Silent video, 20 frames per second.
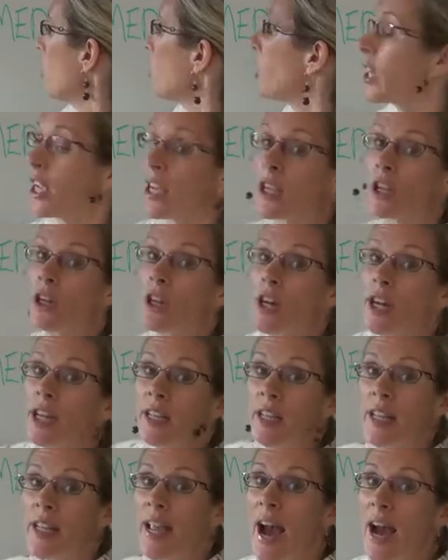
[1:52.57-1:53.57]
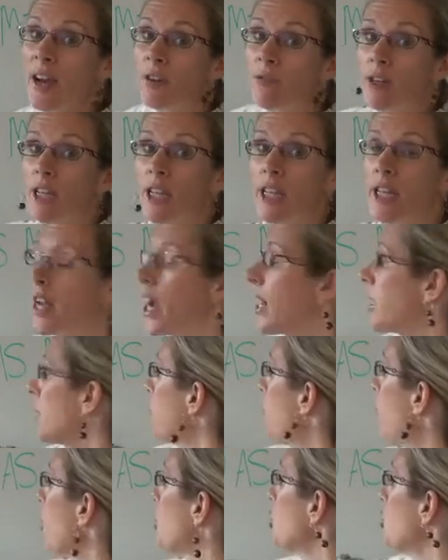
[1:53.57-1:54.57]
looking good. He had really
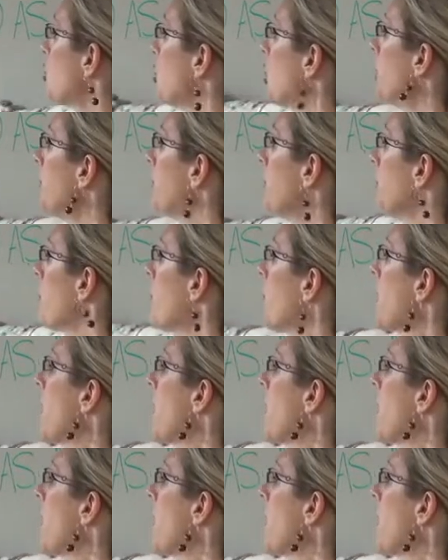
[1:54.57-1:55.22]
nice posture